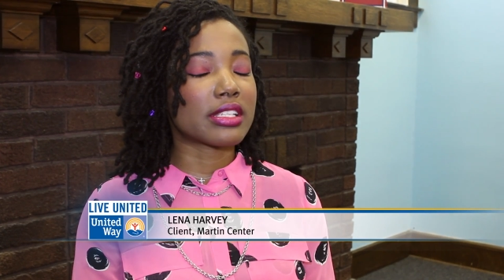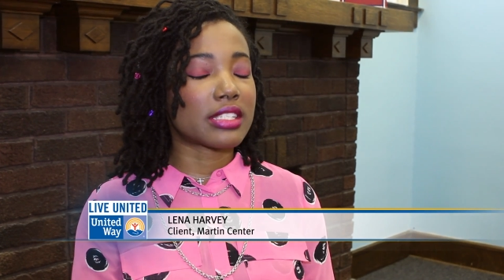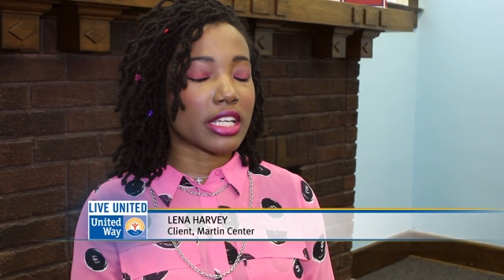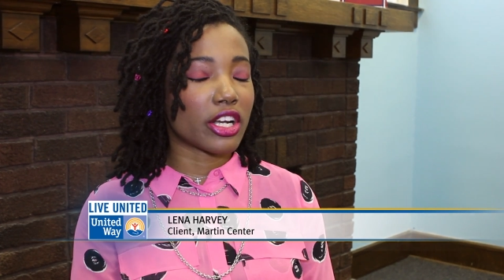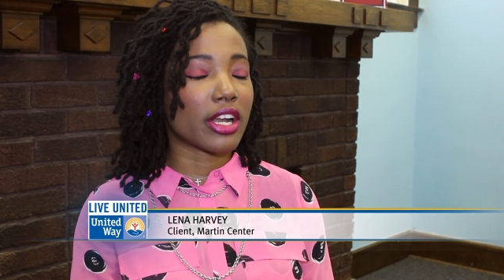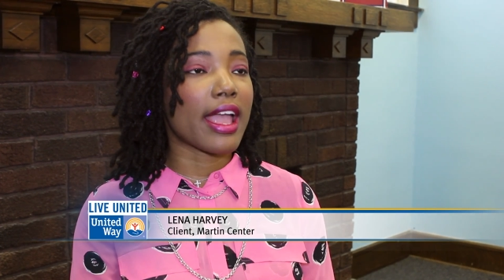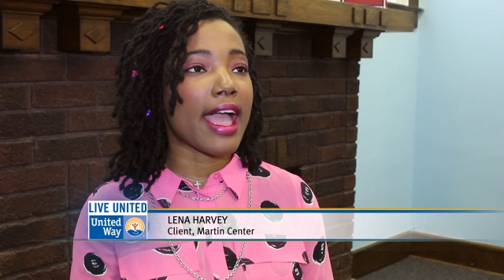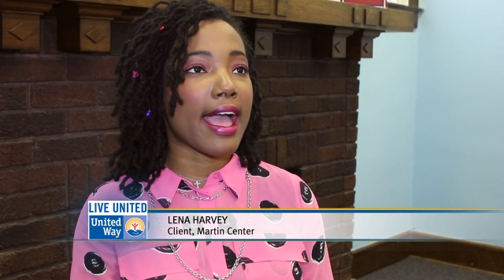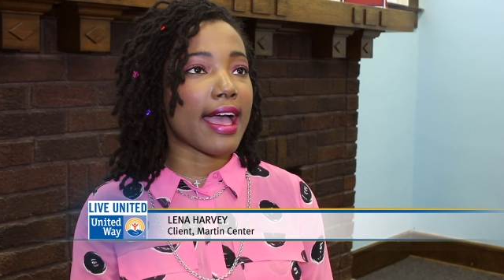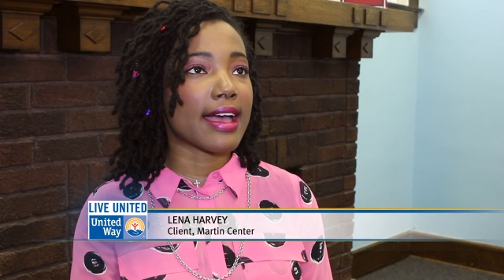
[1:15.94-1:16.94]
Center
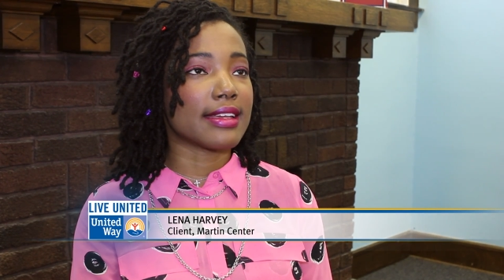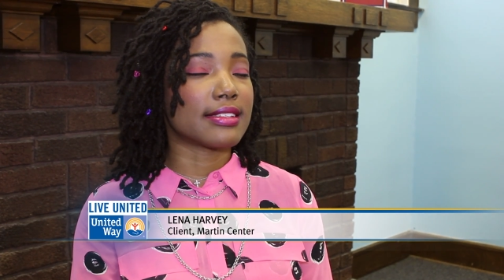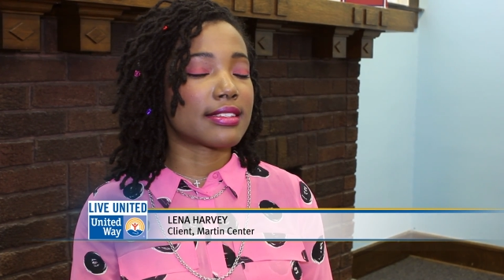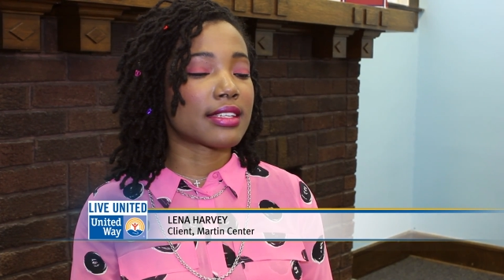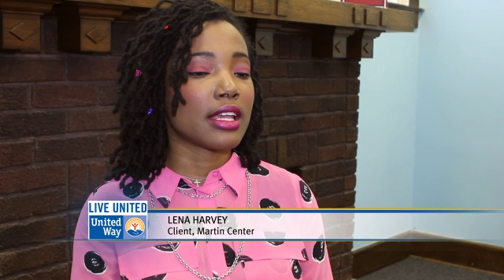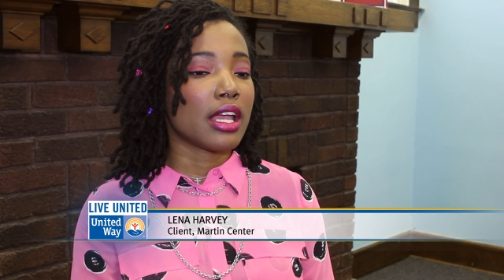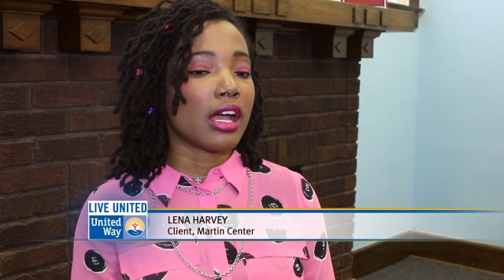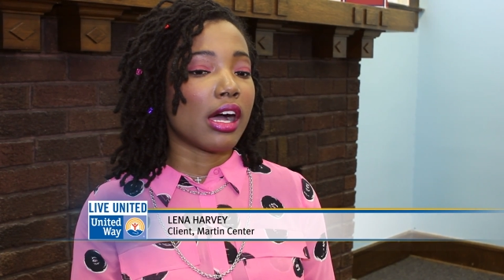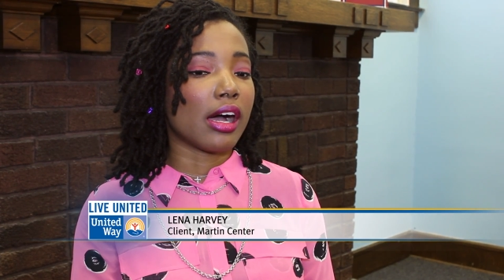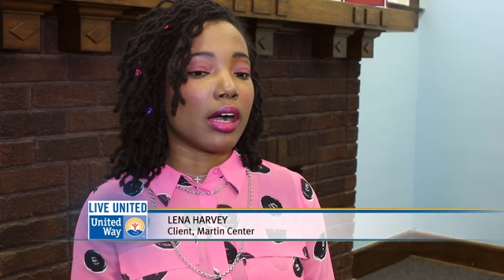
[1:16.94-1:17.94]
has
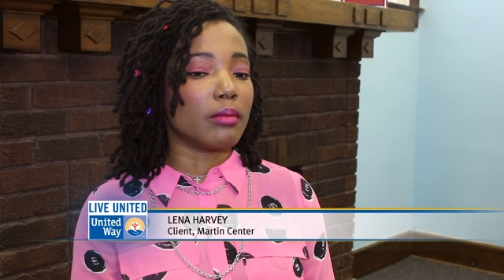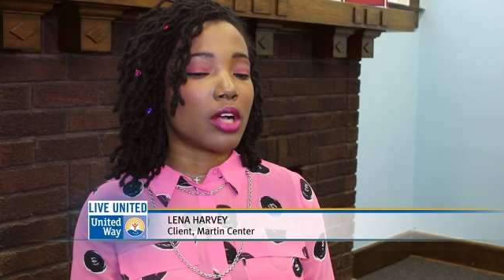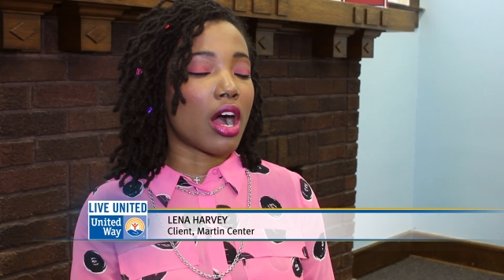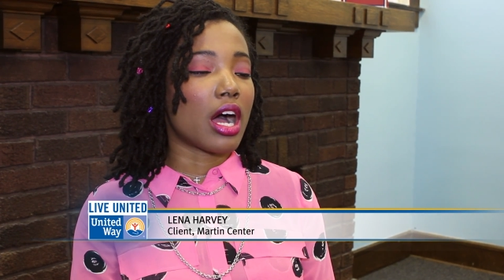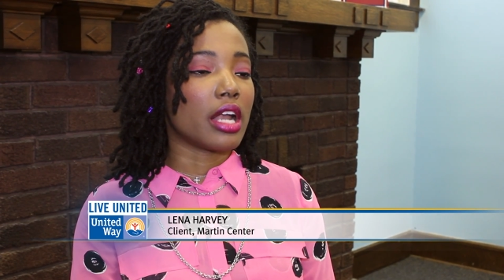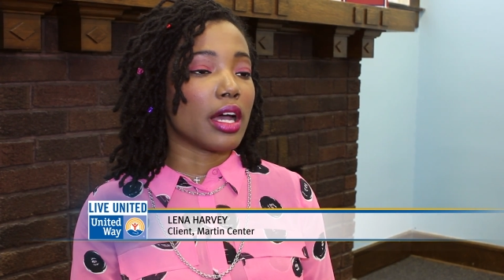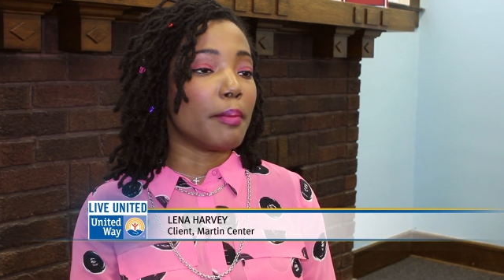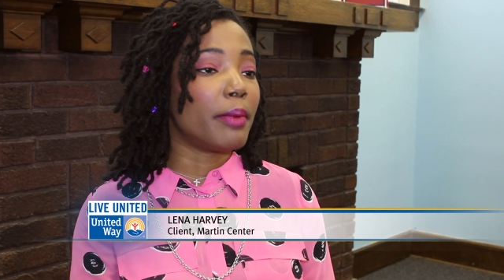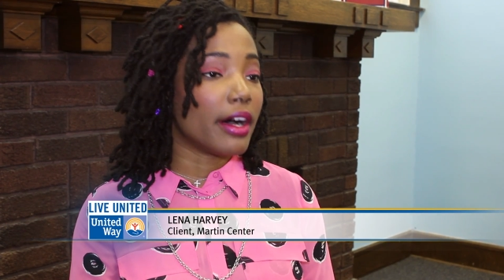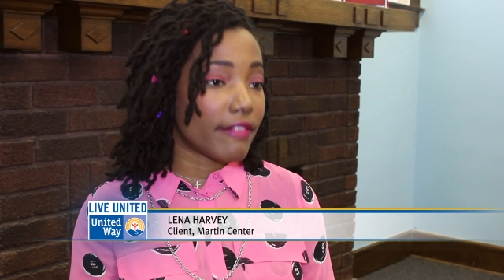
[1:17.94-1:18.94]
gone
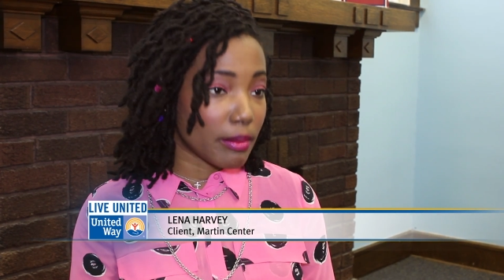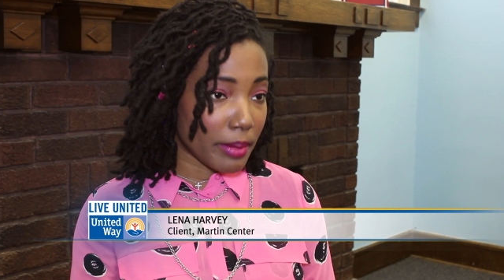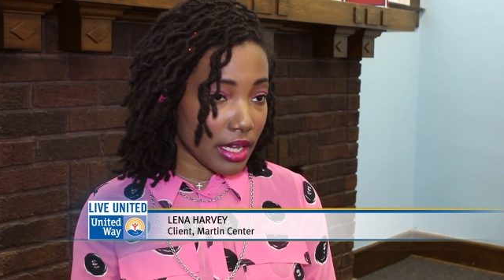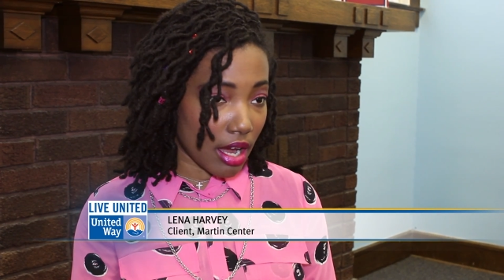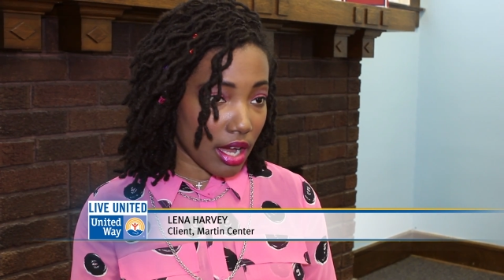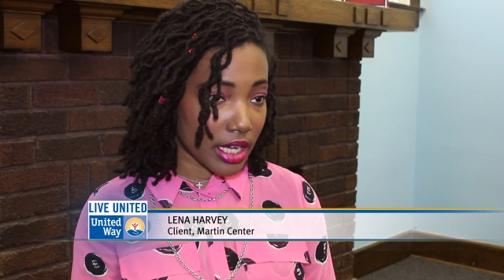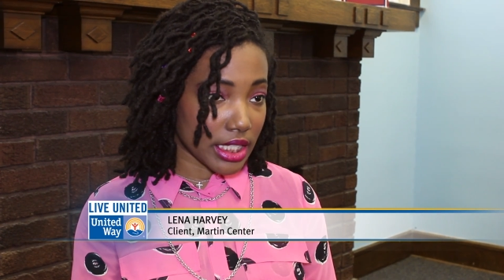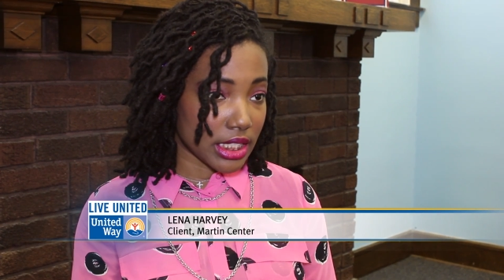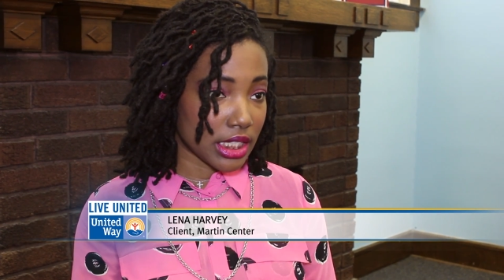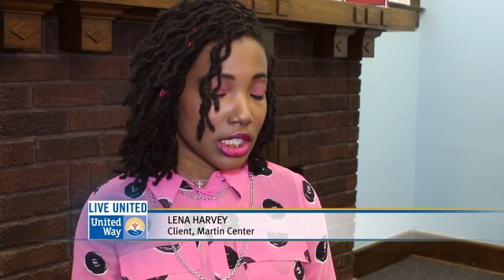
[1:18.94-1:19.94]
above and
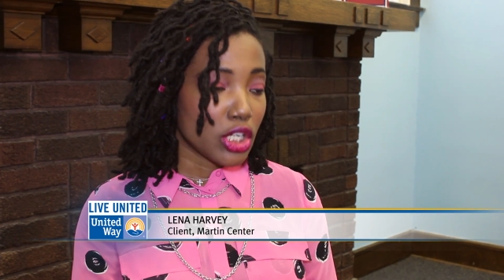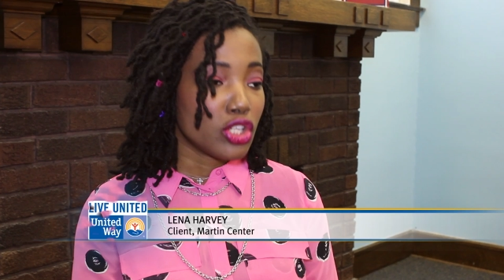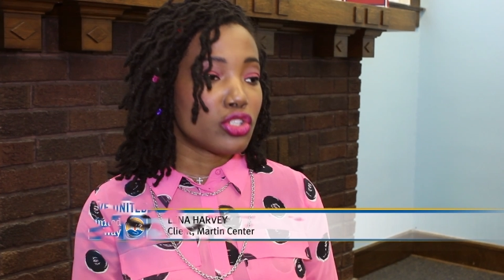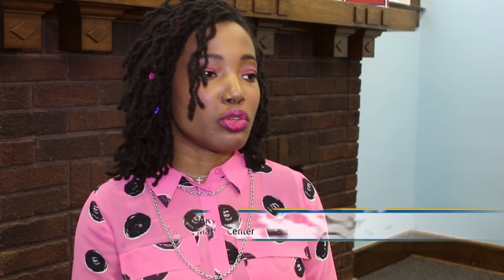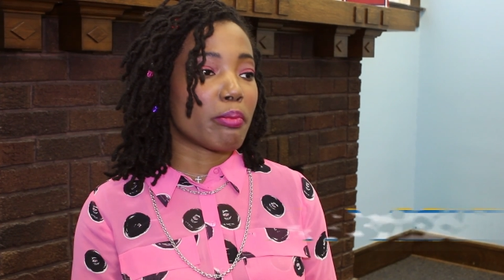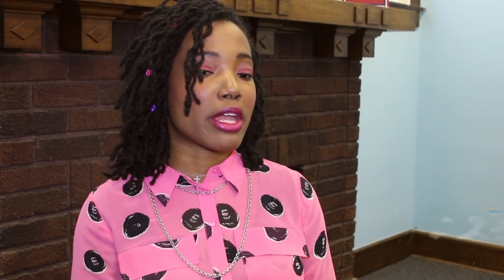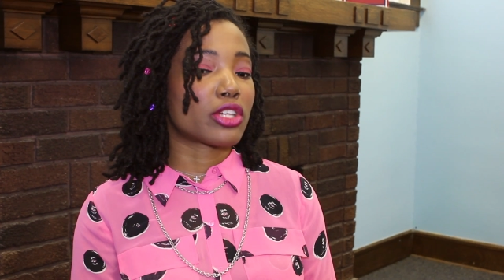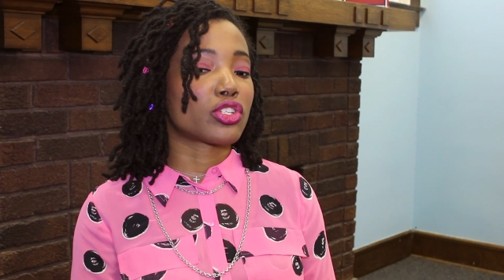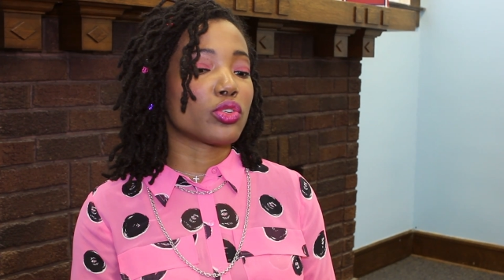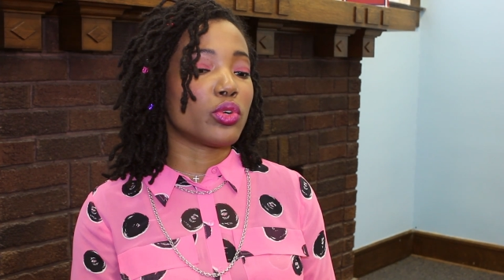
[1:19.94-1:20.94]
beyond to make
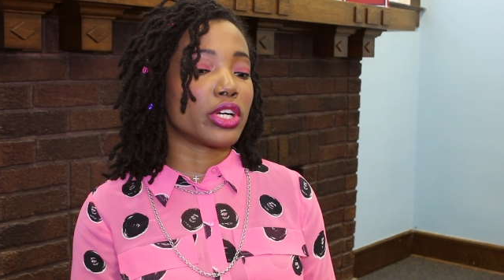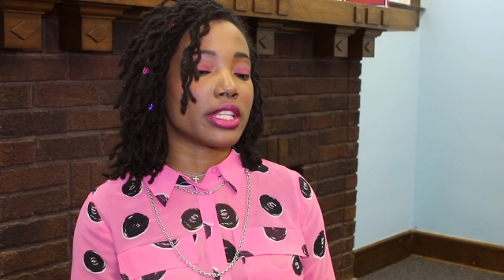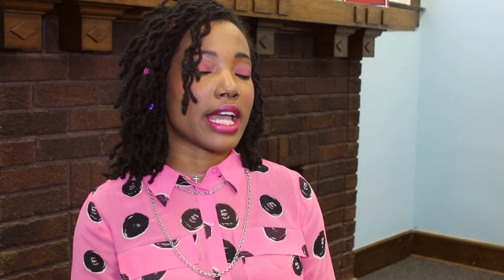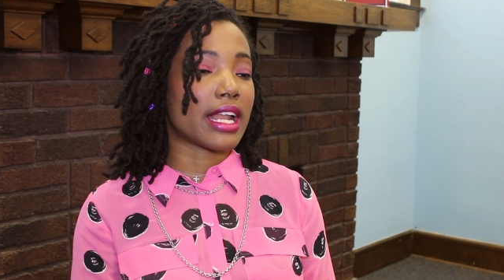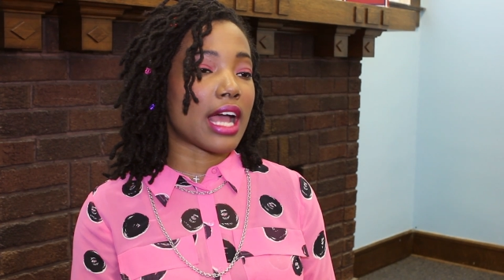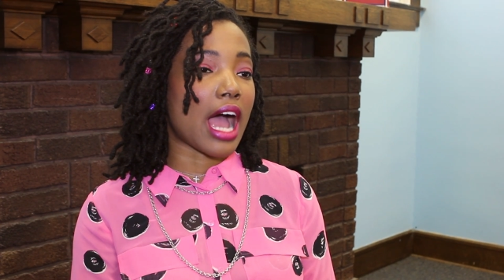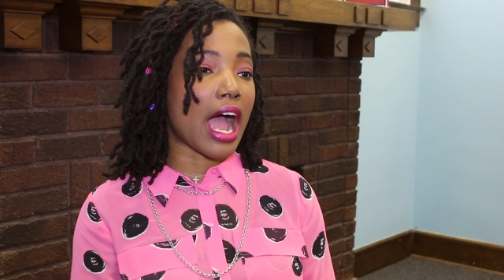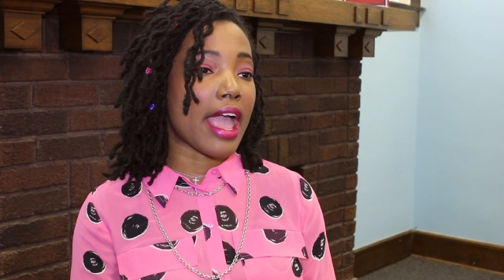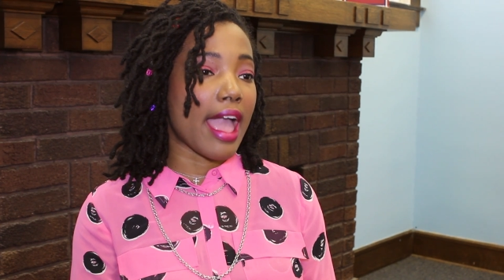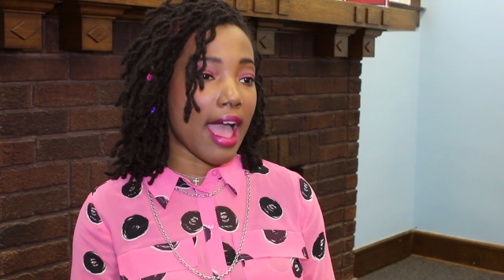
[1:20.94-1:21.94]
sure that
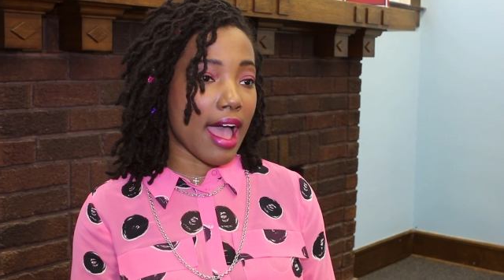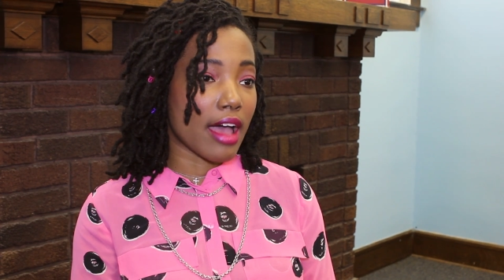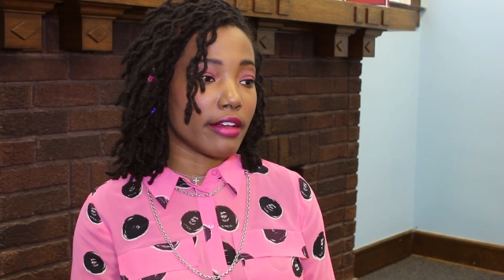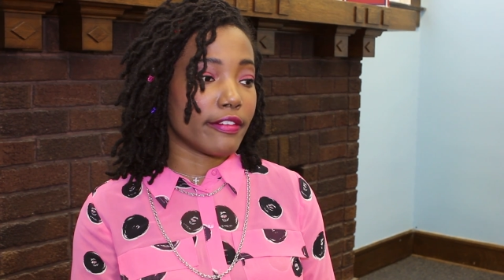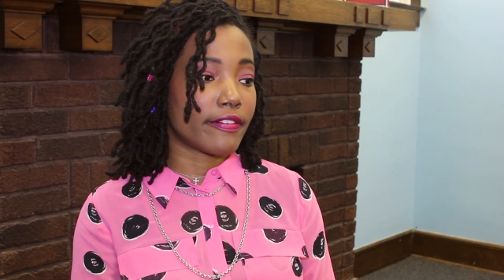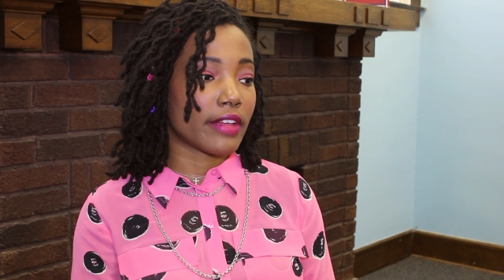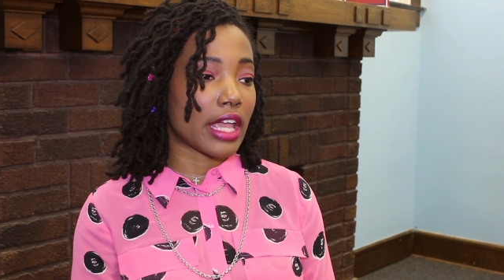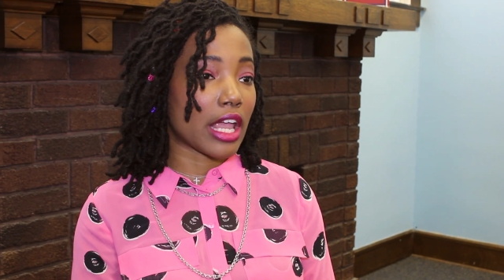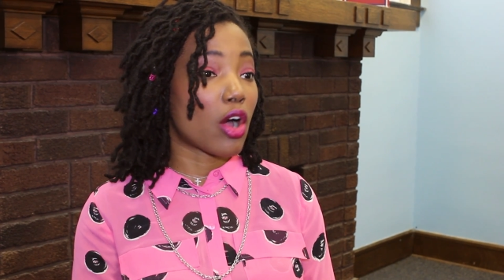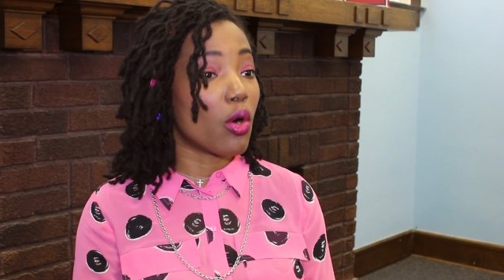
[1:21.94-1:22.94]
I have
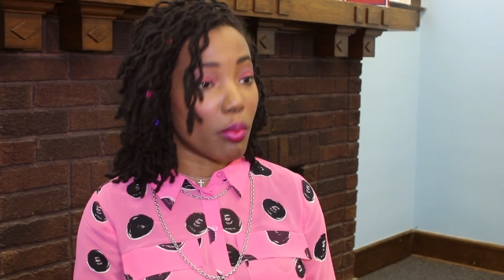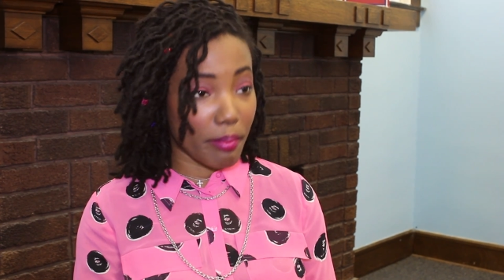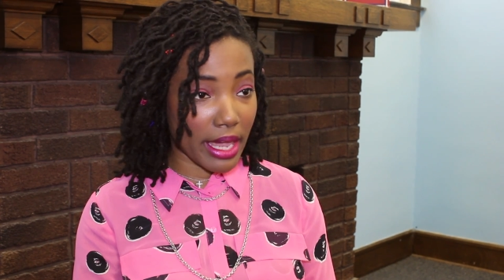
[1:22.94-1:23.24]
a home